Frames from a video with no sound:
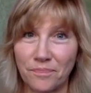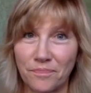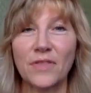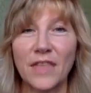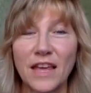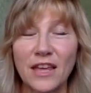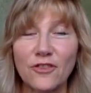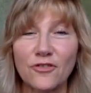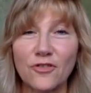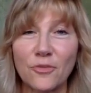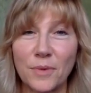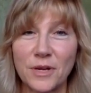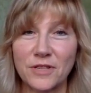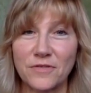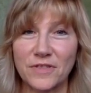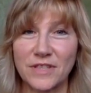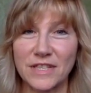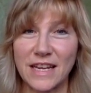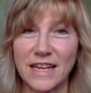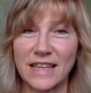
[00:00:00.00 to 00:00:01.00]
Thank you so much
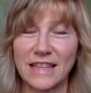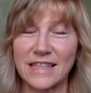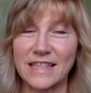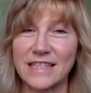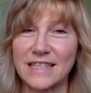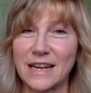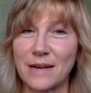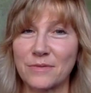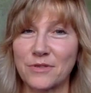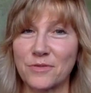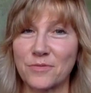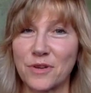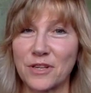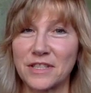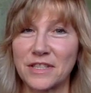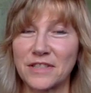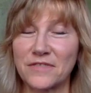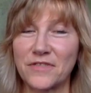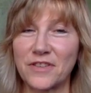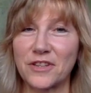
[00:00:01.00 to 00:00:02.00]
for taking this time to
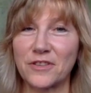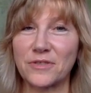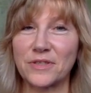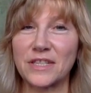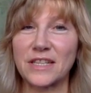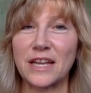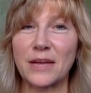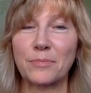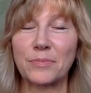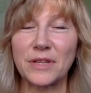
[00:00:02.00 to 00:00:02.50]
watch this video today.